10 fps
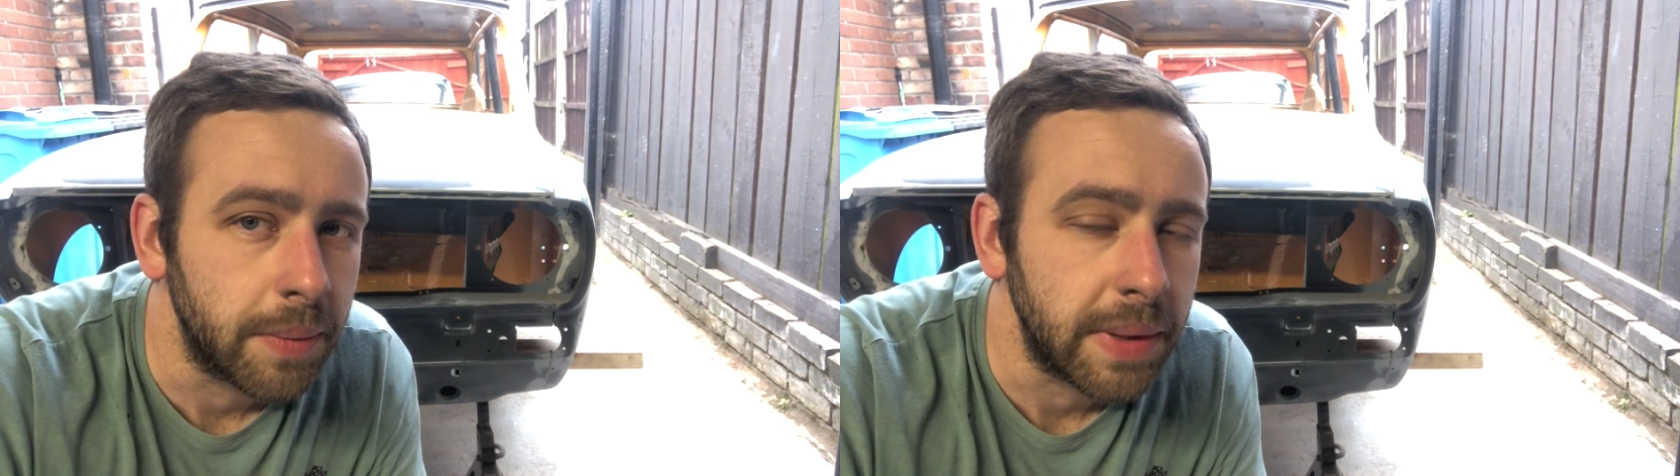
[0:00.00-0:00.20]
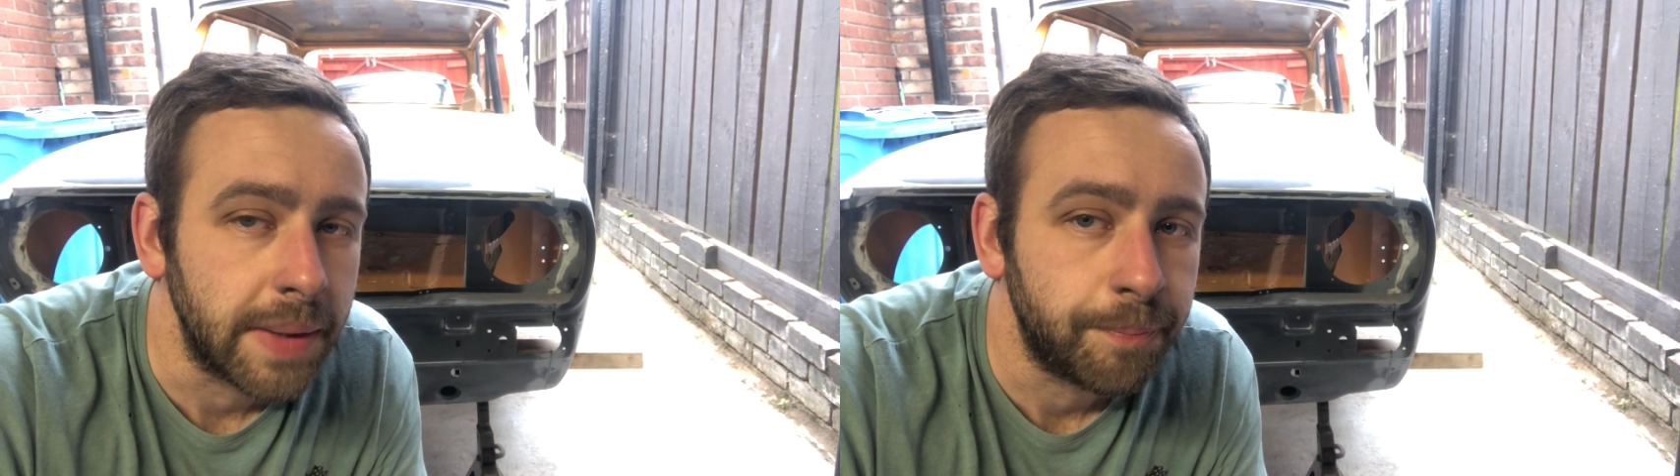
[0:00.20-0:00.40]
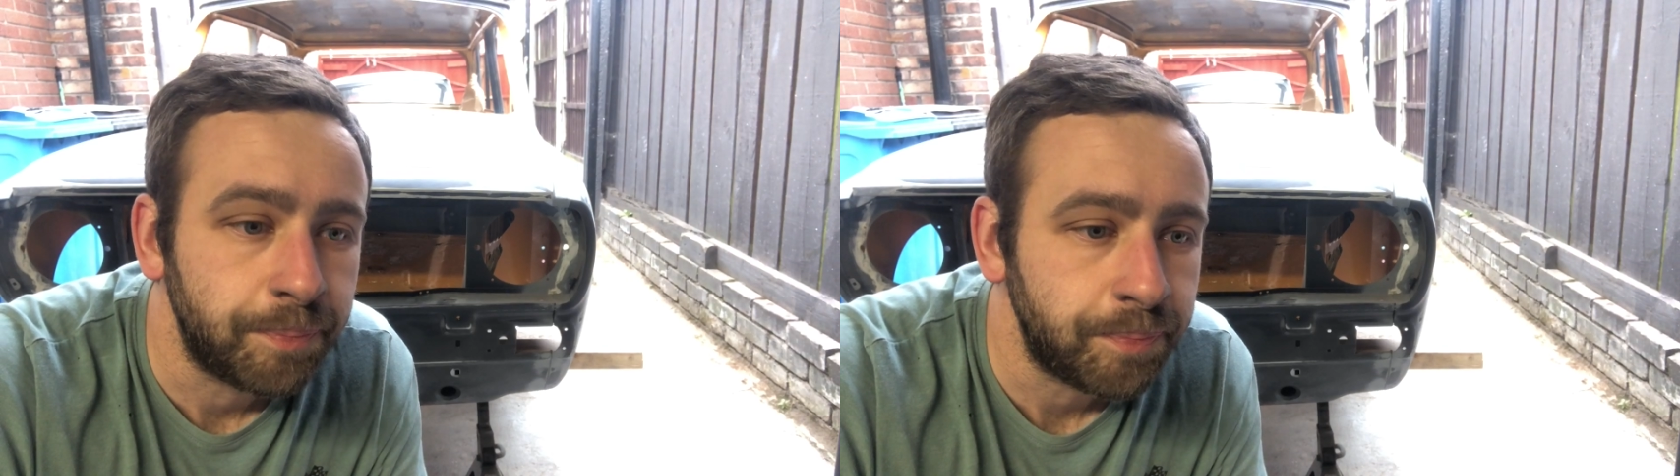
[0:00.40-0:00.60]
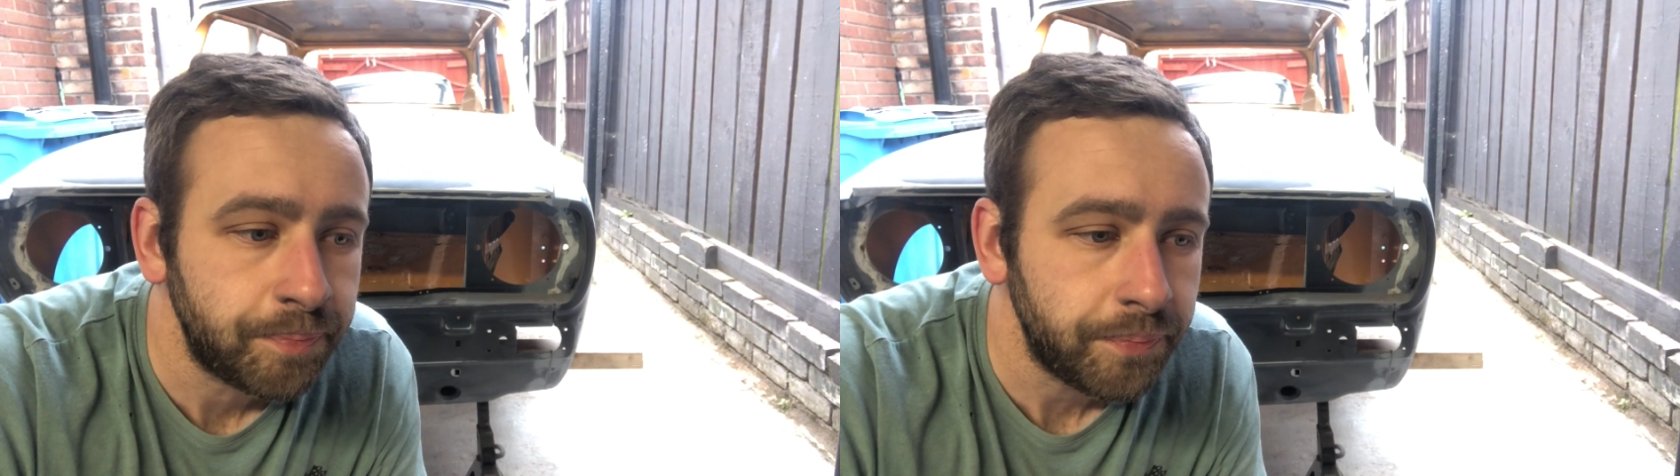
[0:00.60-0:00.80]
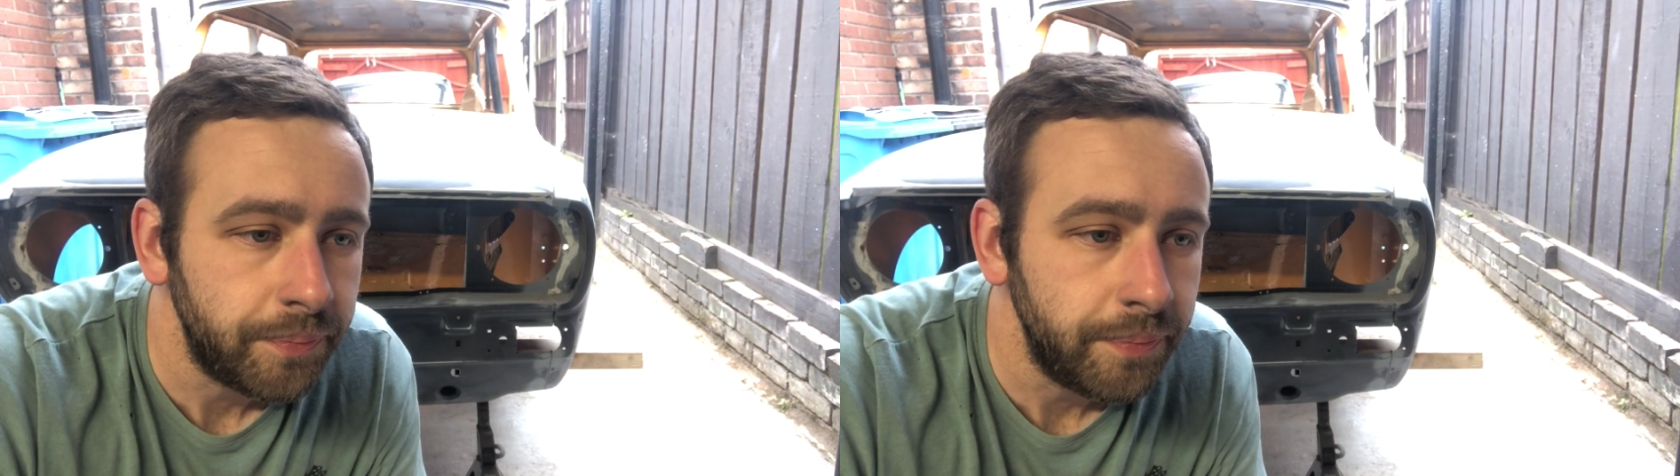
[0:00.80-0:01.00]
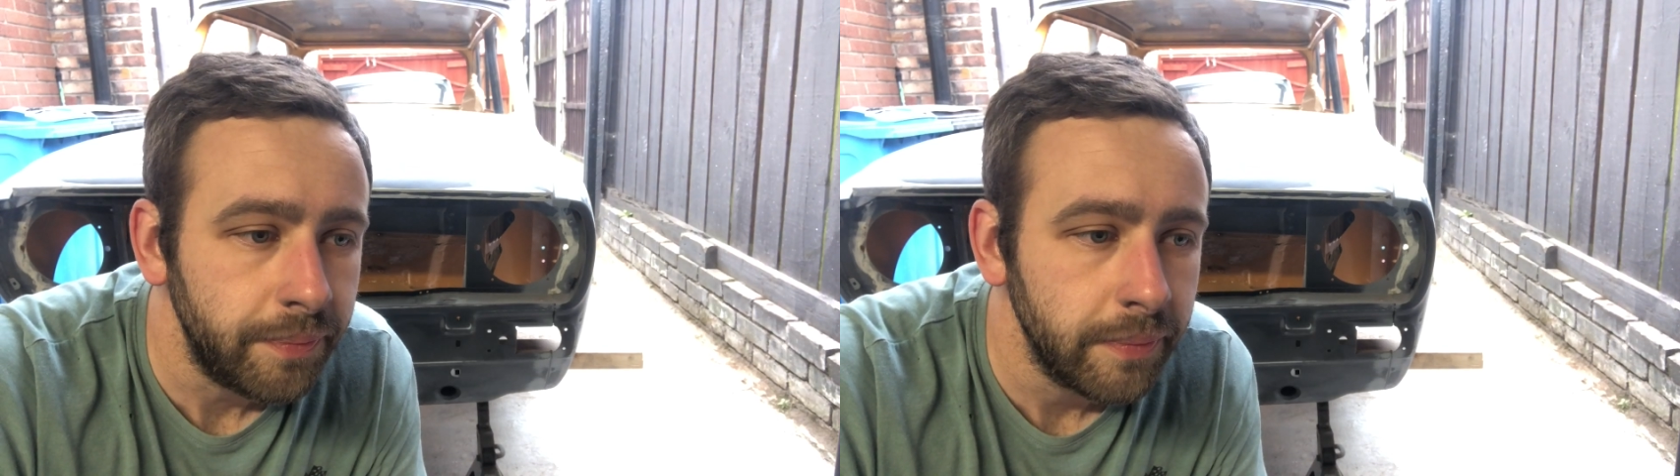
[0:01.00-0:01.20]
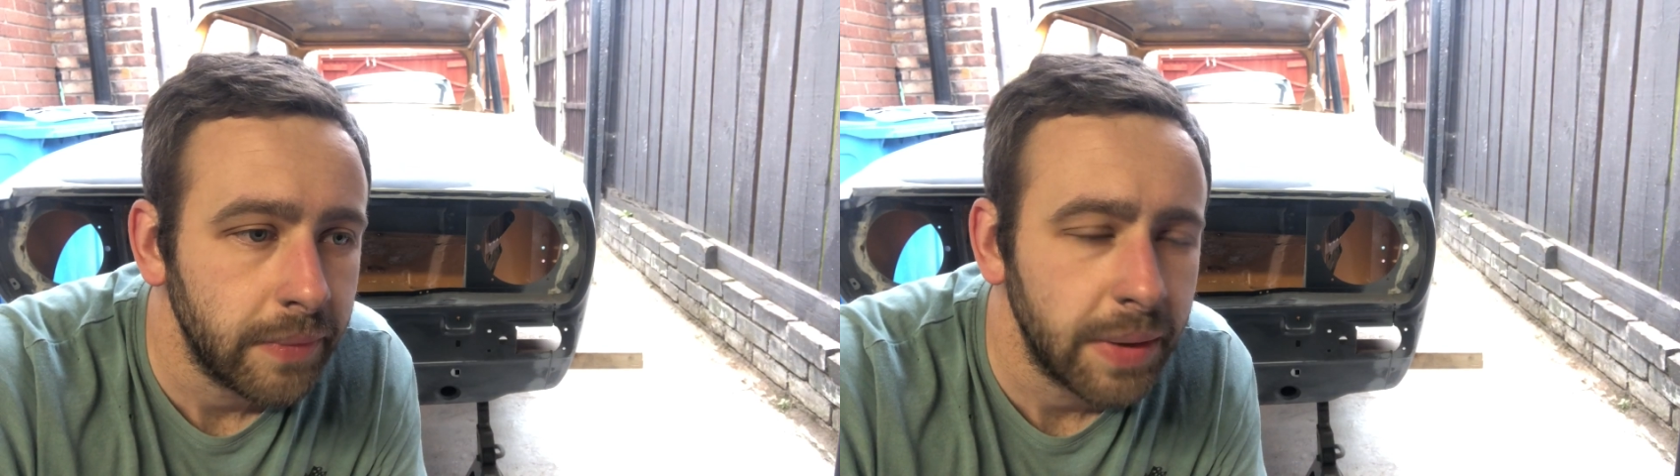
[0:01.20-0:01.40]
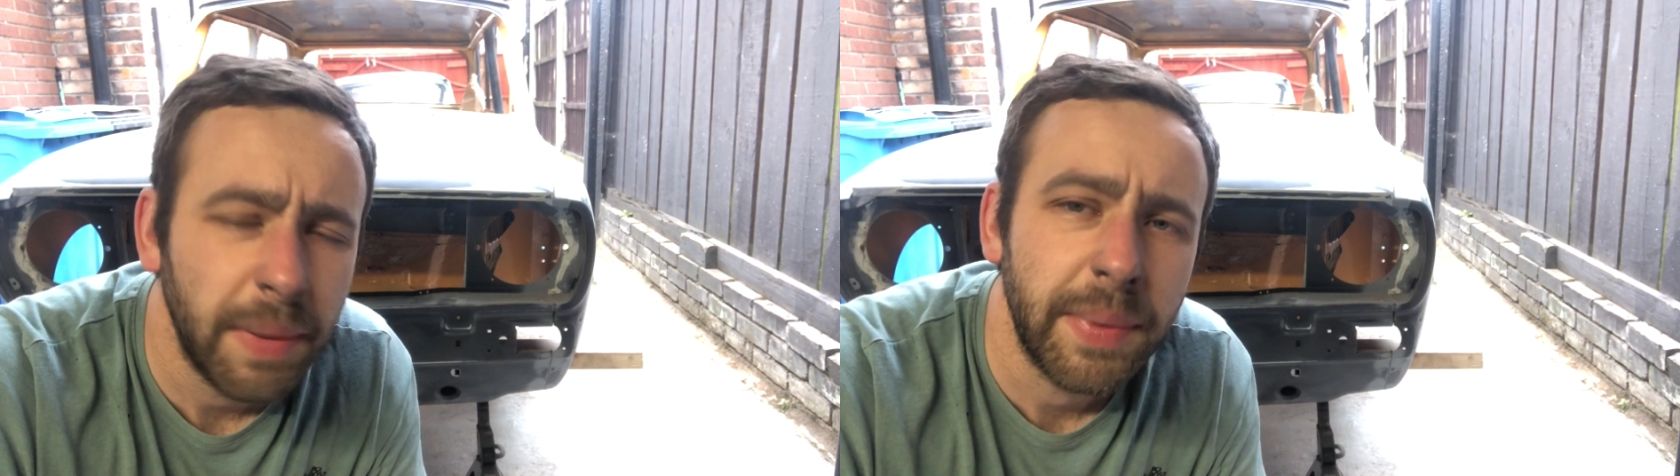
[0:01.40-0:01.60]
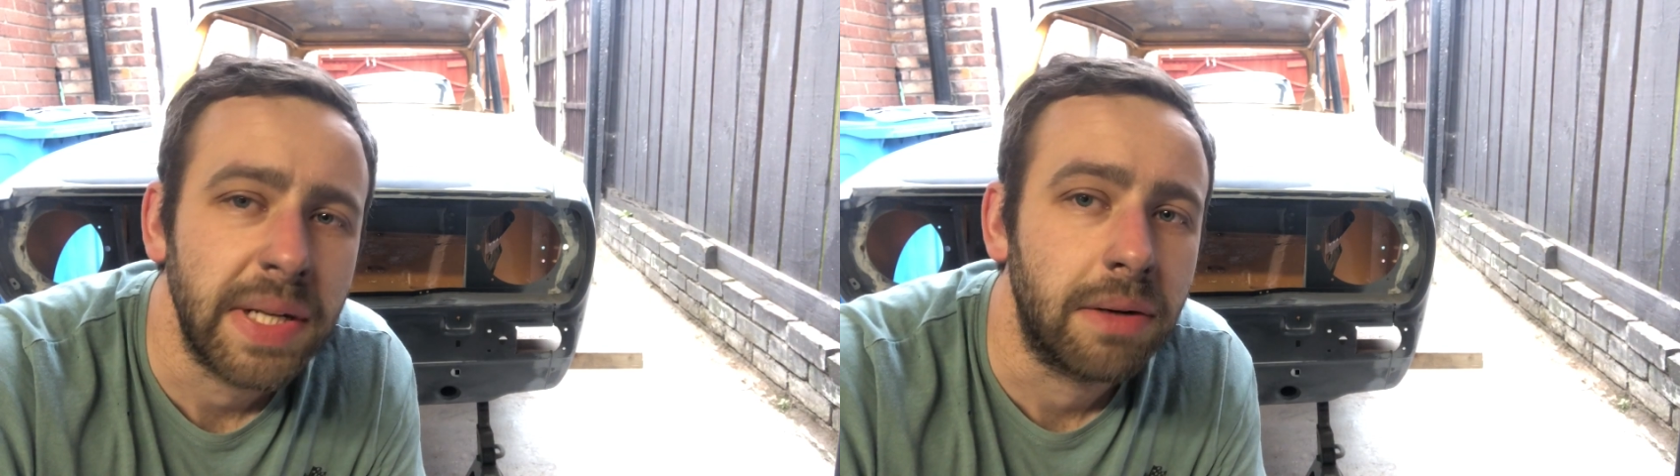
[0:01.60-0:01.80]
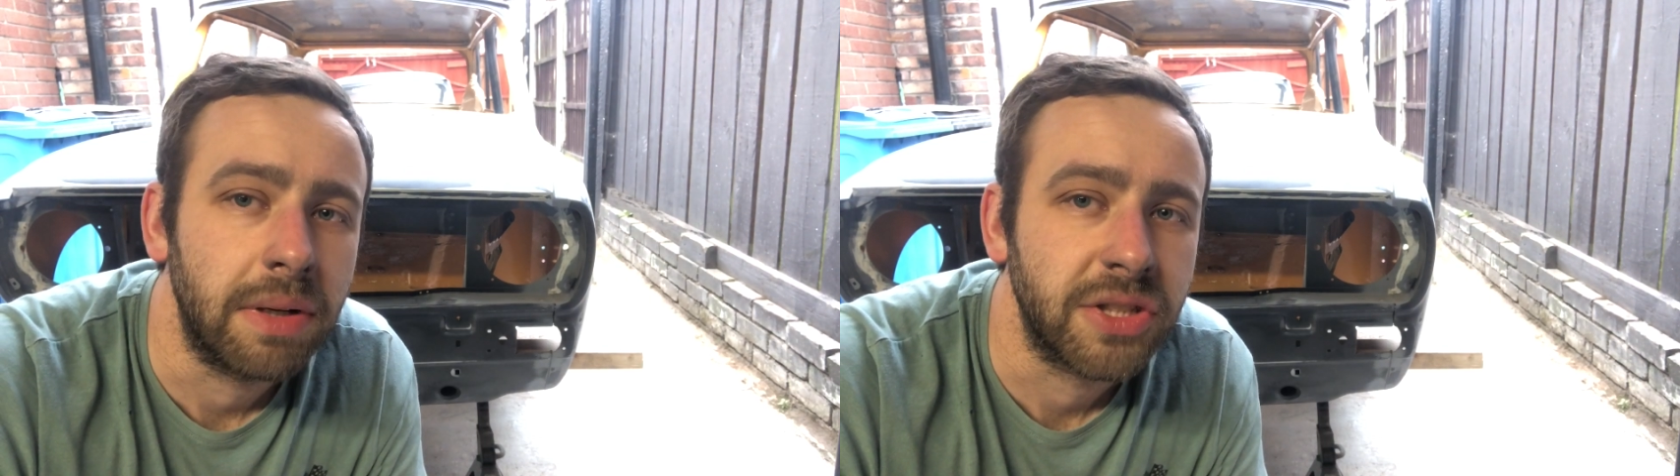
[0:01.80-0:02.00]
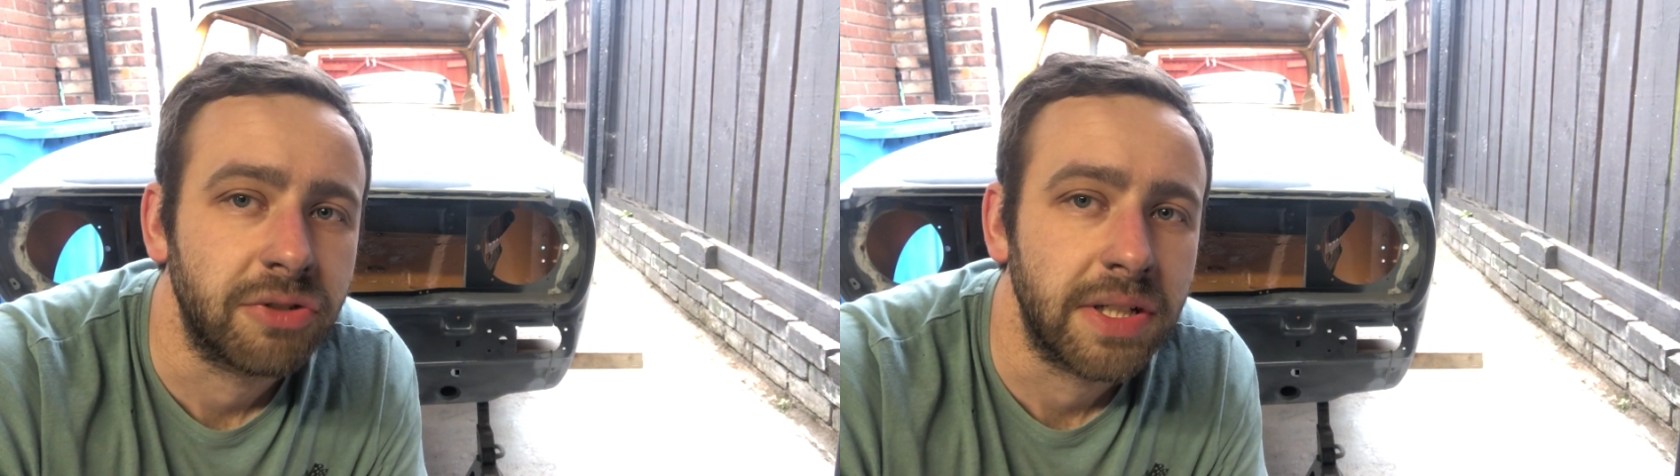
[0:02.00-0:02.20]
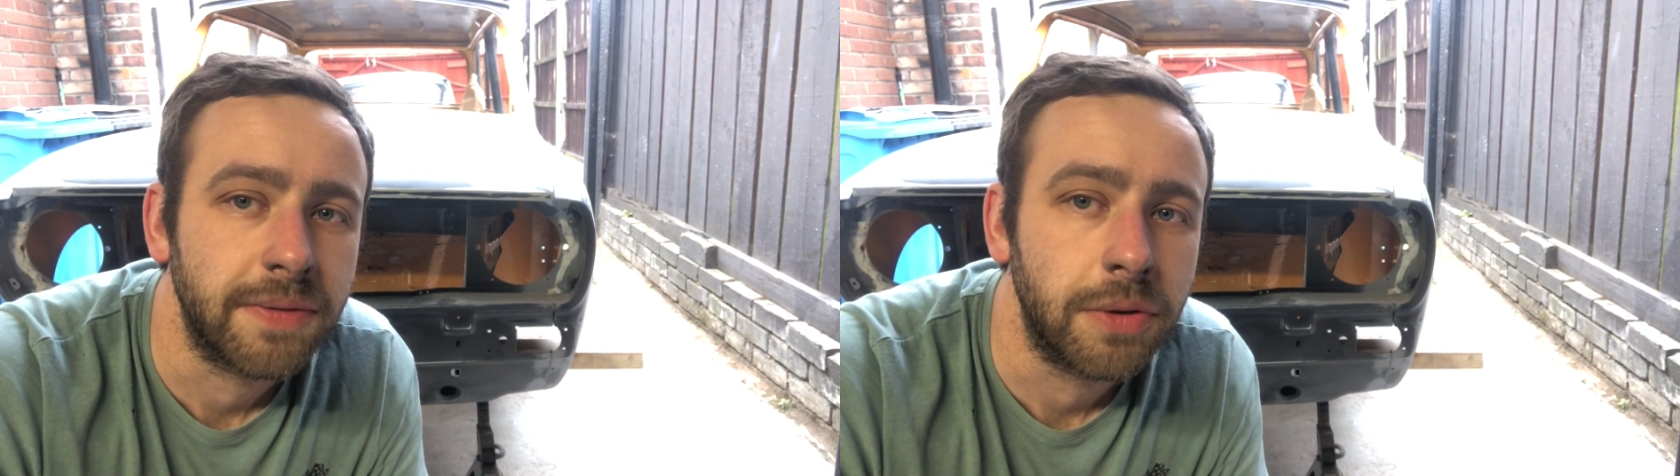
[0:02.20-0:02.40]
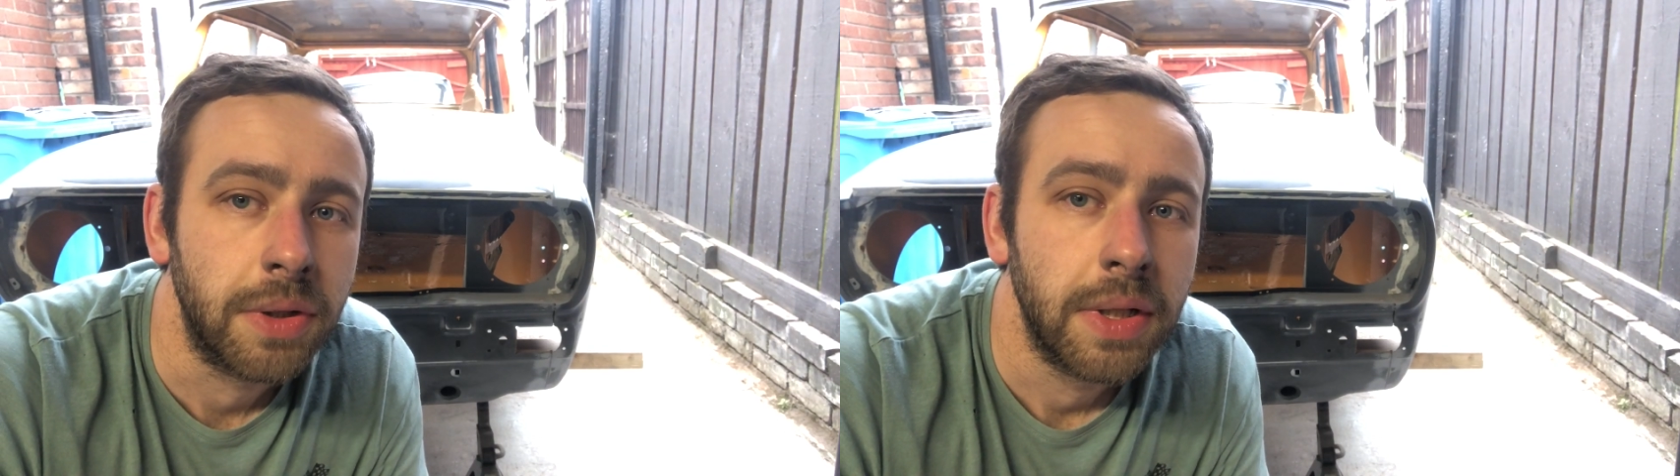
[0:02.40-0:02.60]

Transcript: be maybe a little less stressful.